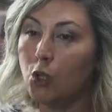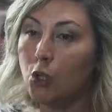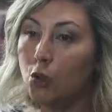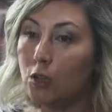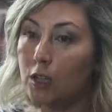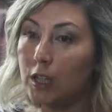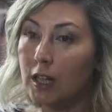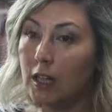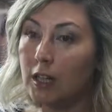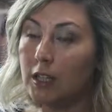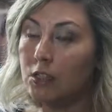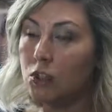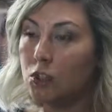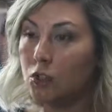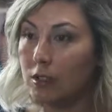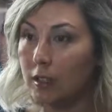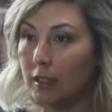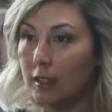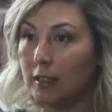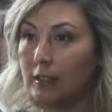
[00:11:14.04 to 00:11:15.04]
you can
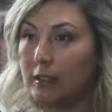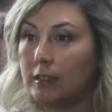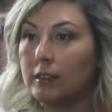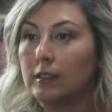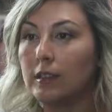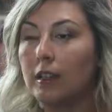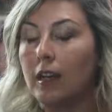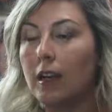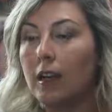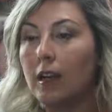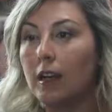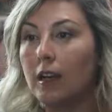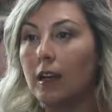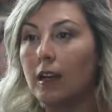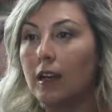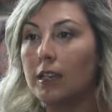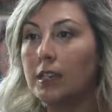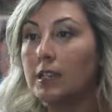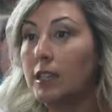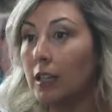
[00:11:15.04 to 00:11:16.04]
start
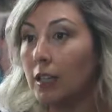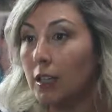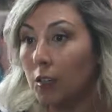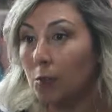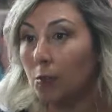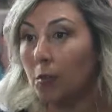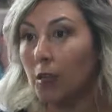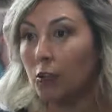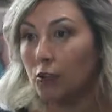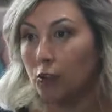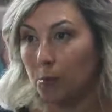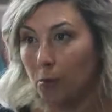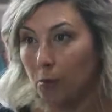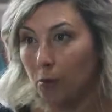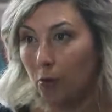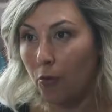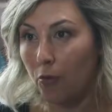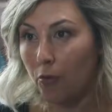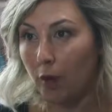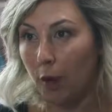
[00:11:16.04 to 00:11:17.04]
a second major
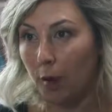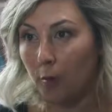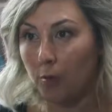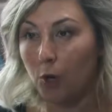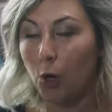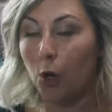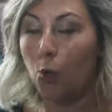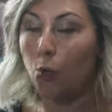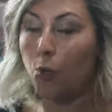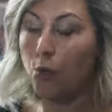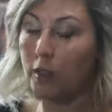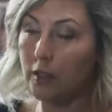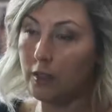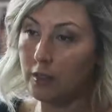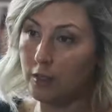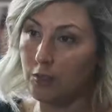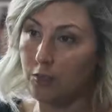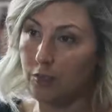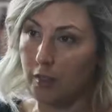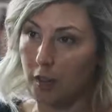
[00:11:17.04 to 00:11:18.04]
program
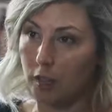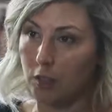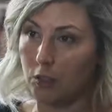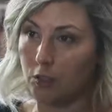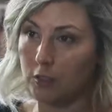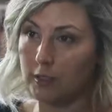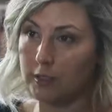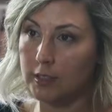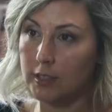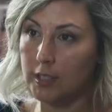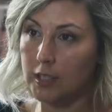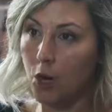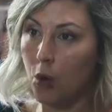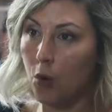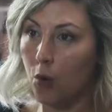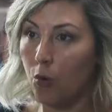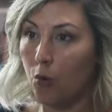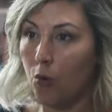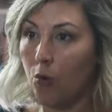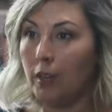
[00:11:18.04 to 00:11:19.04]
within the faculty
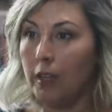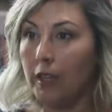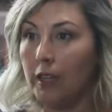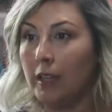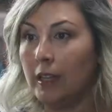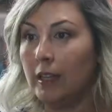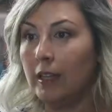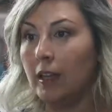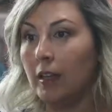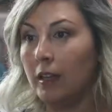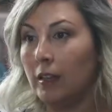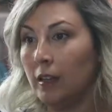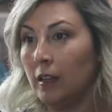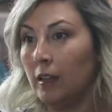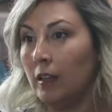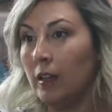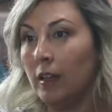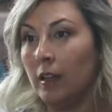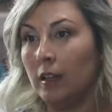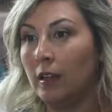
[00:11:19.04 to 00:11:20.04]
or in
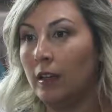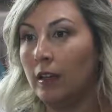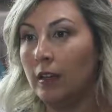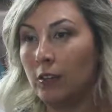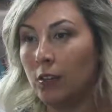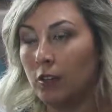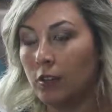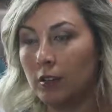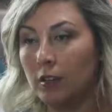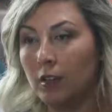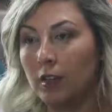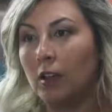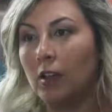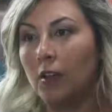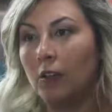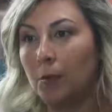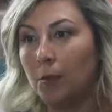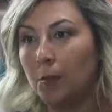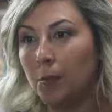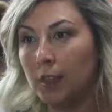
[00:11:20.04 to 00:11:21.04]
another
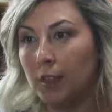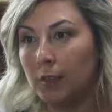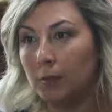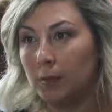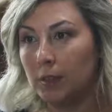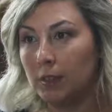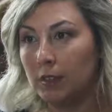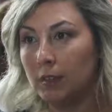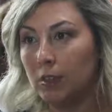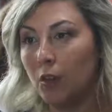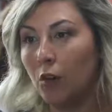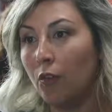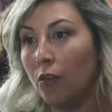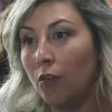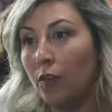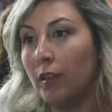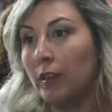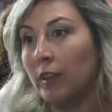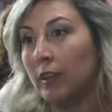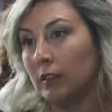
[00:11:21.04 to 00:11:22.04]
department
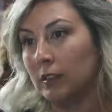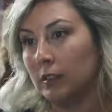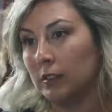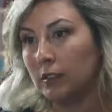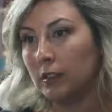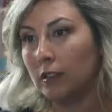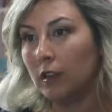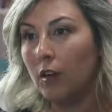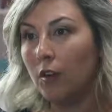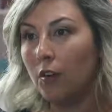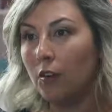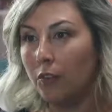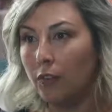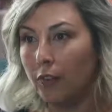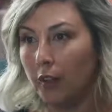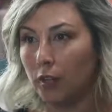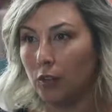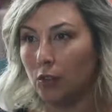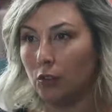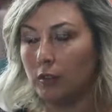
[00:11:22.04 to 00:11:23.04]
of another
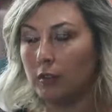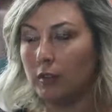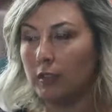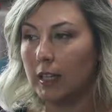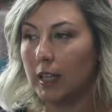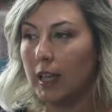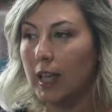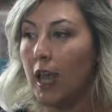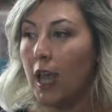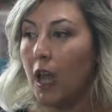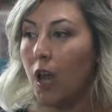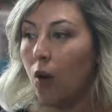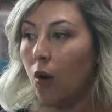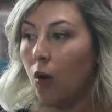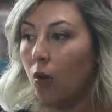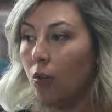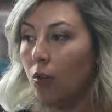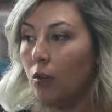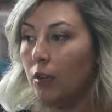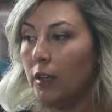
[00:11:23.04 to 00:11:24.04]
faculty.
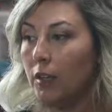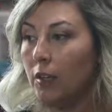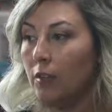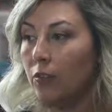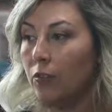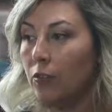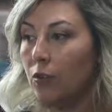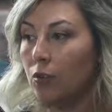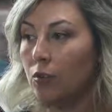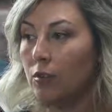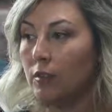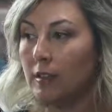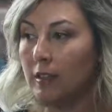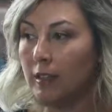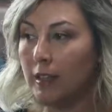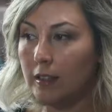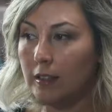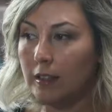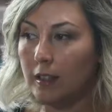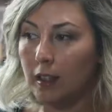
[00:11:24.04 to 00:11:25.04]
Or if you
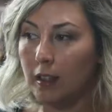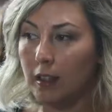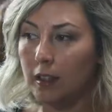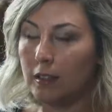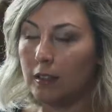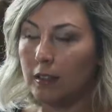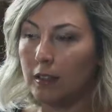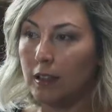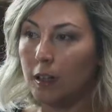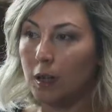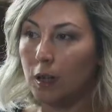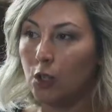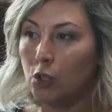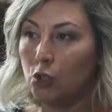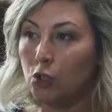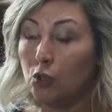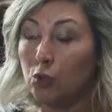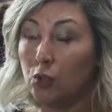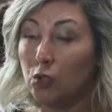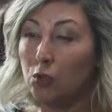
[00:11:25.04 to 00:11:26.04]
think
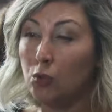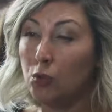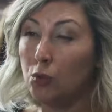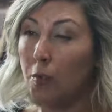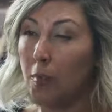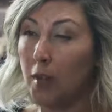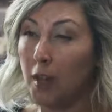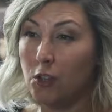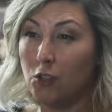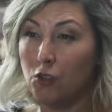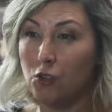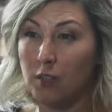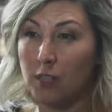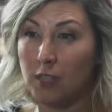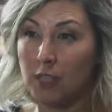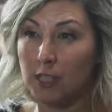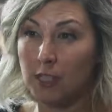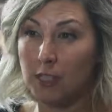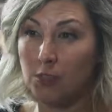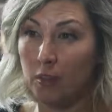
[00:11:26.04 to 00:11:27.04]
that doing two major
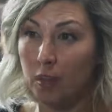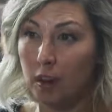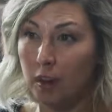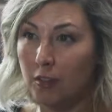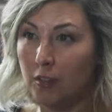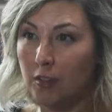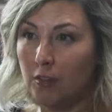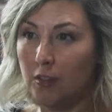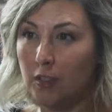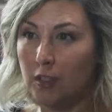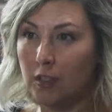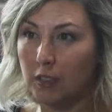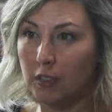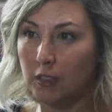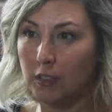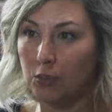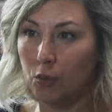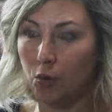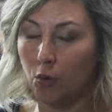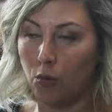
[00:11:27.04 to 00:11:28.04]
is very
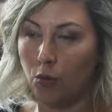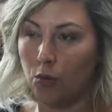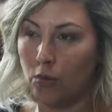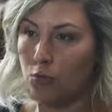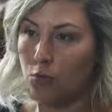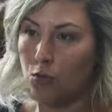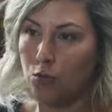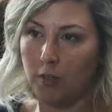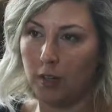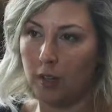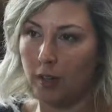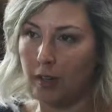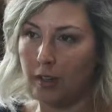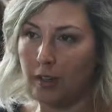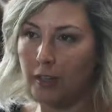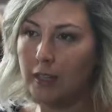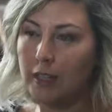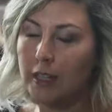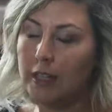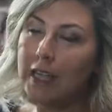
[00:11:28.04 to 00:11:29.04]
difficult or too
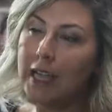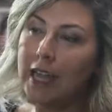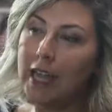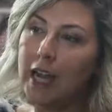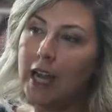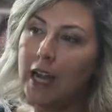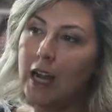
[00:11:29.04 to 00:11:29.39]
tiring,